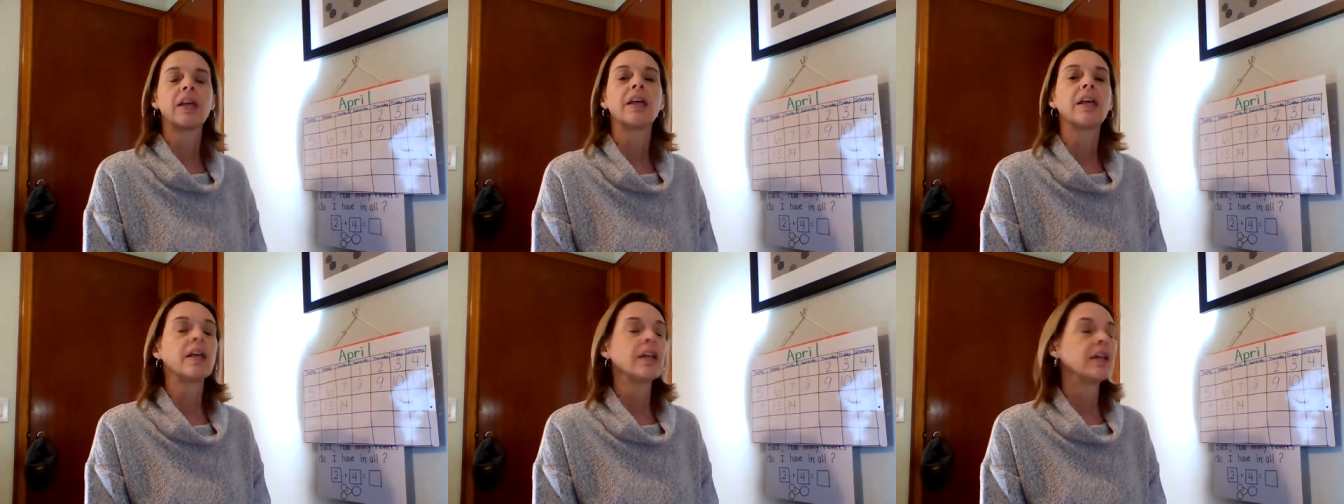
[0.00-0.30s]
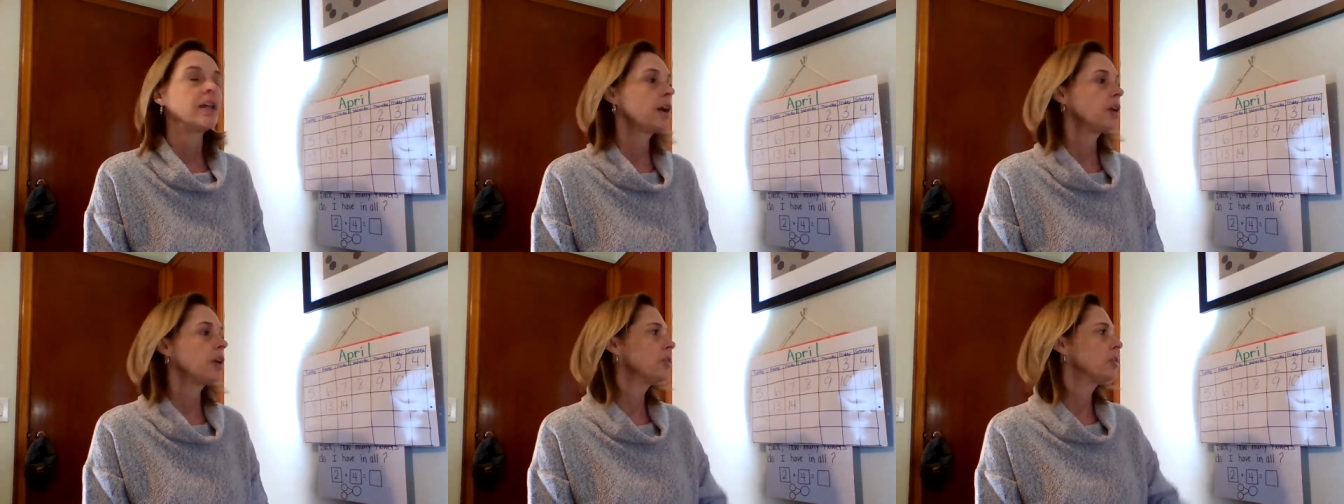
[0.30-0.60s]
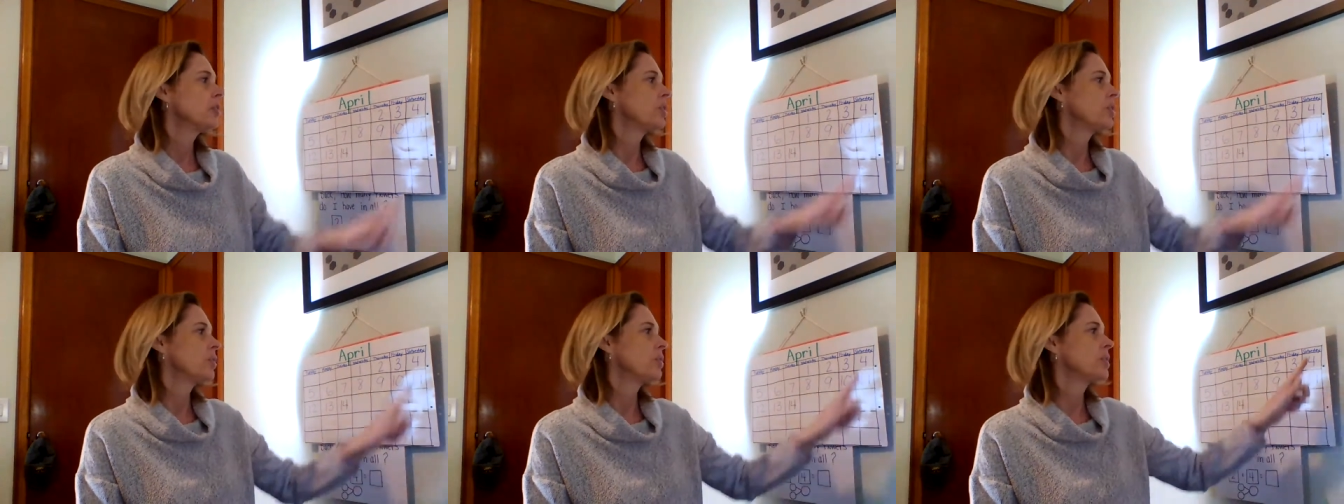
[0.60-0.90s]
Now you'll
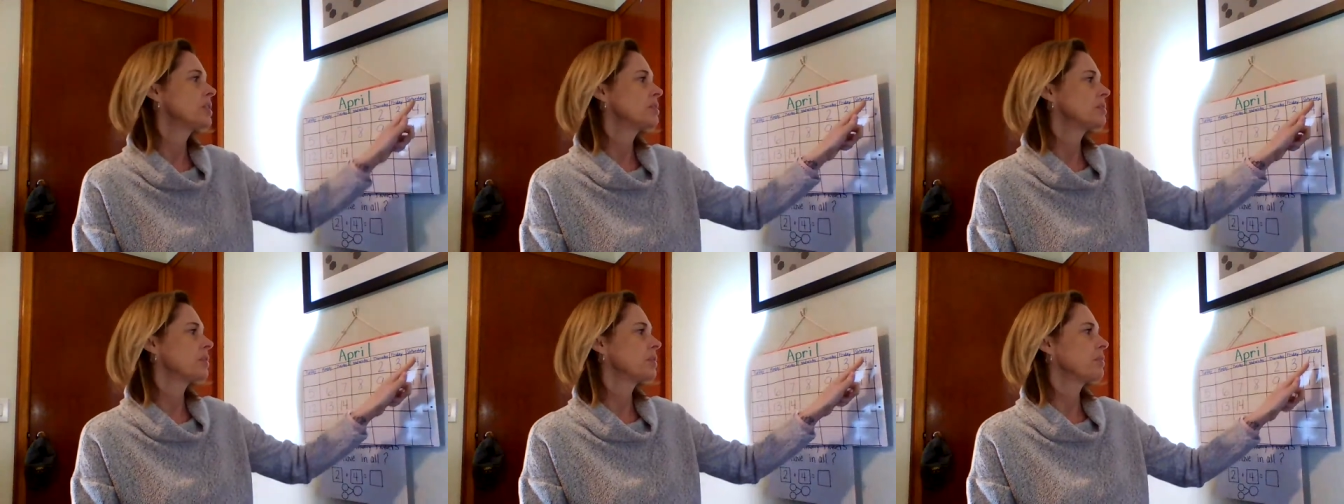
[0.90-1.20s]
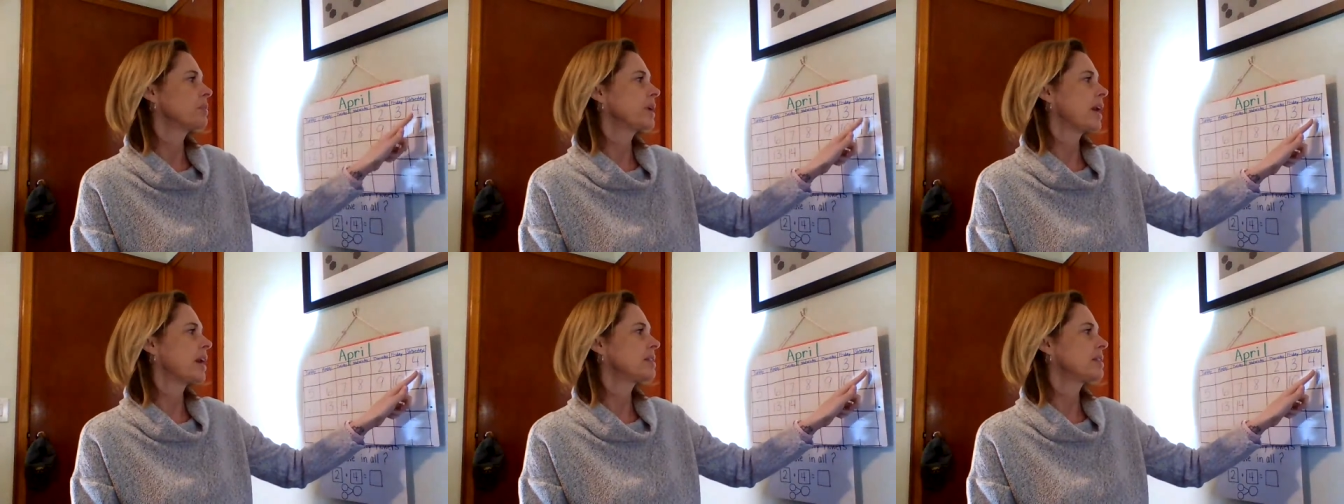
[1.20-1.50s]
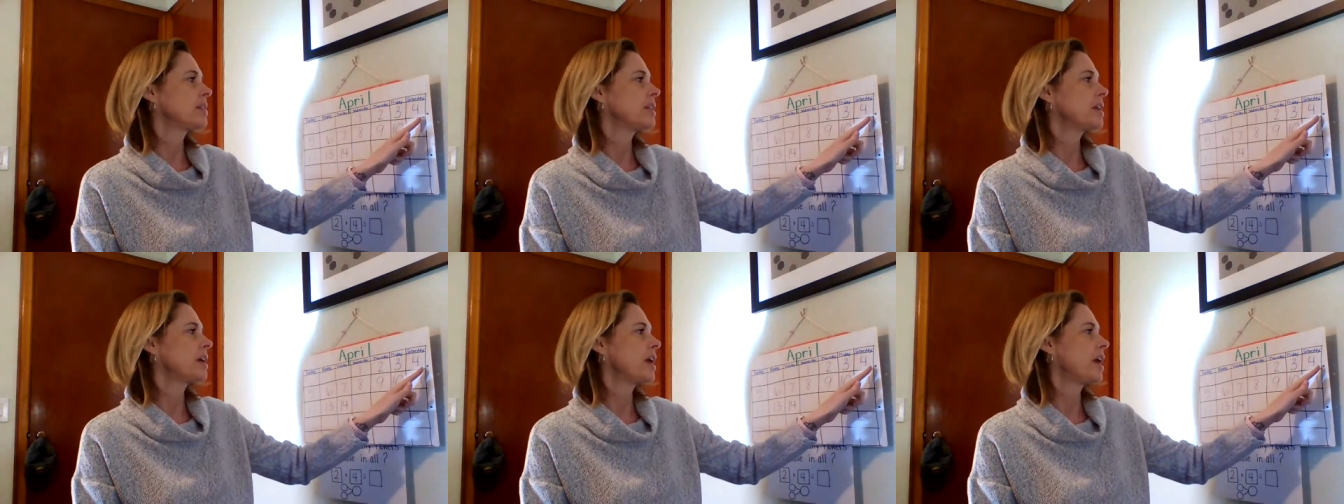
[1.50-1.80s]
notice when we got to
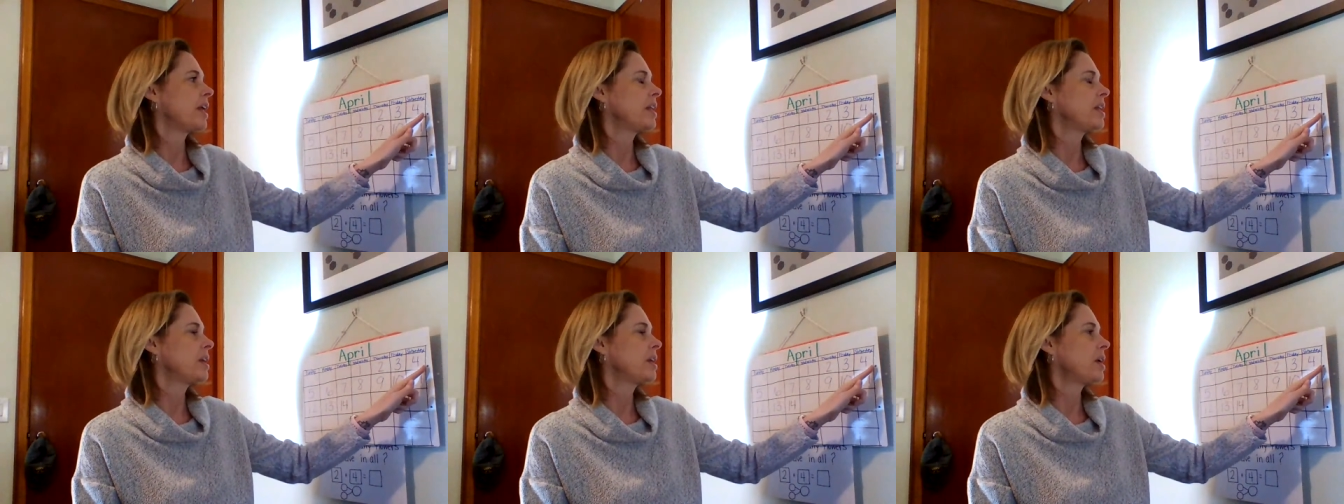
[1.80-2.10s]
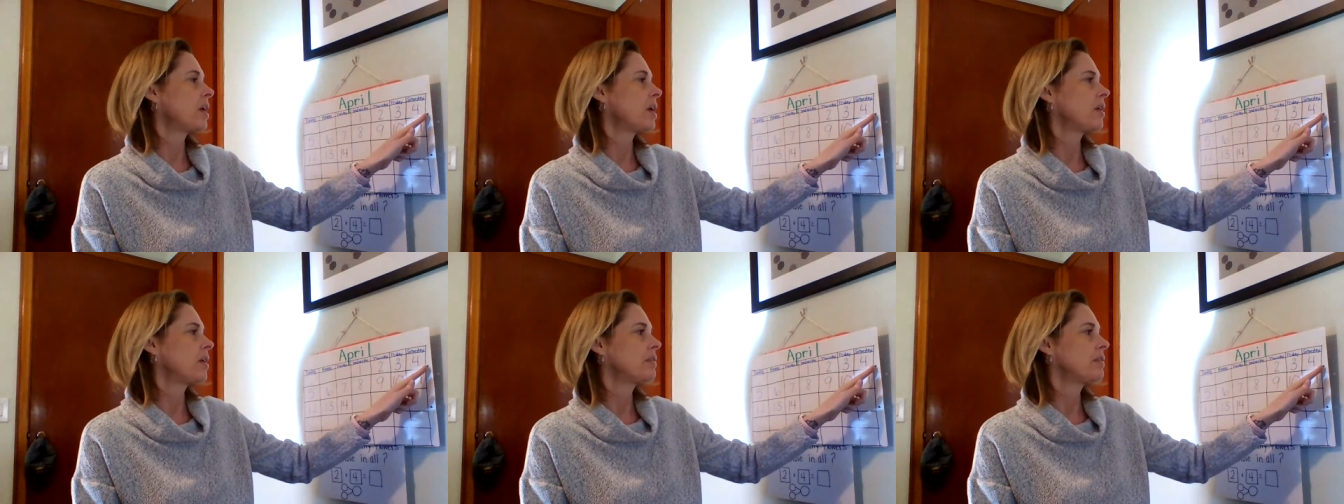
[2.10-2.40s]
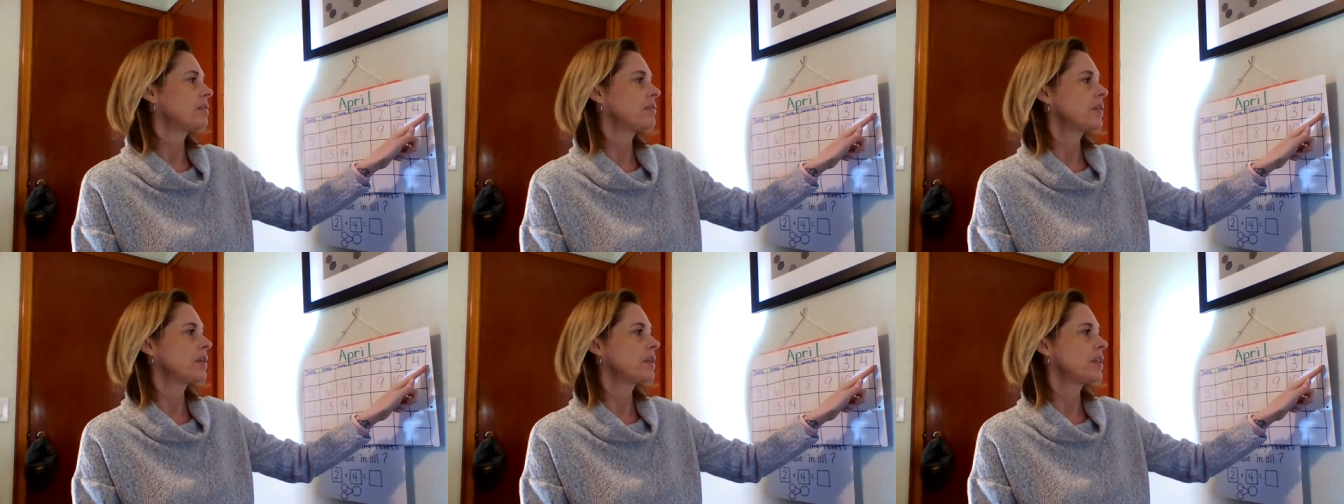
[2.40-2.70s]
the end of
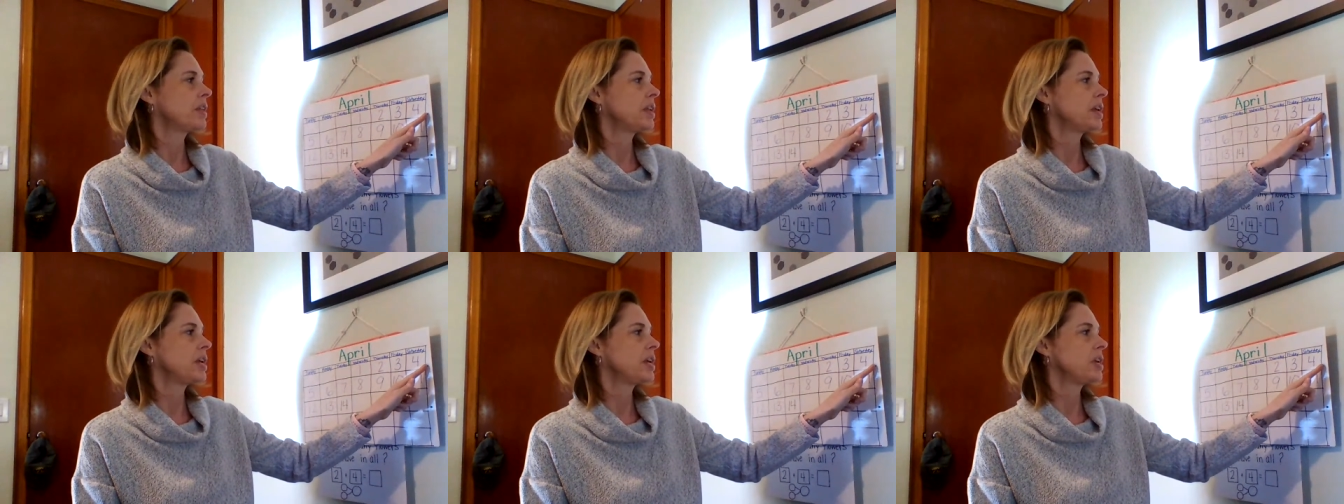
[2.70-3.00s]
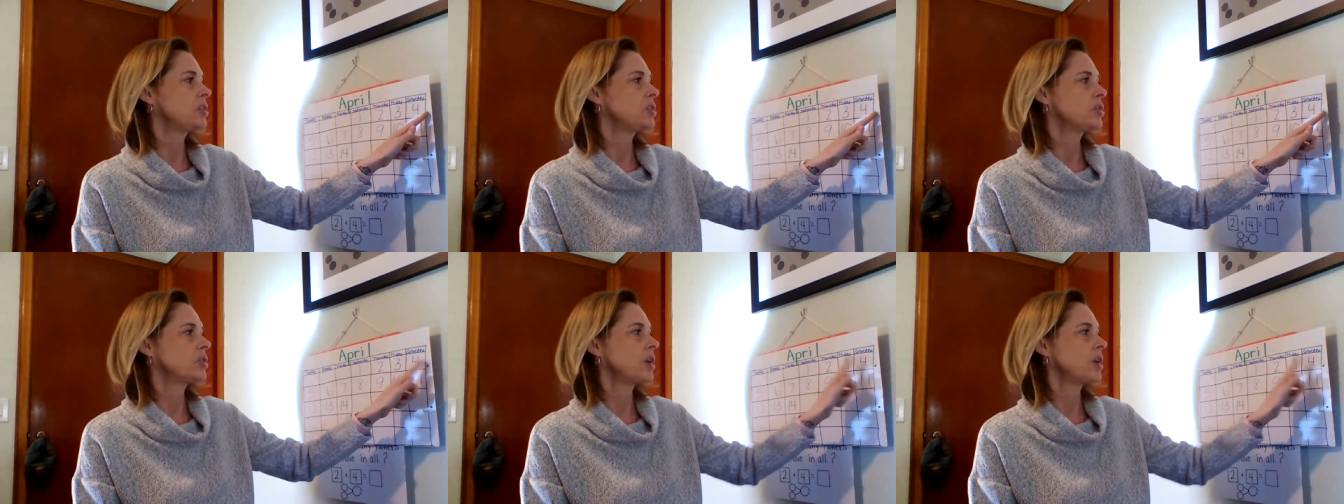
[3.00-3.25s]
each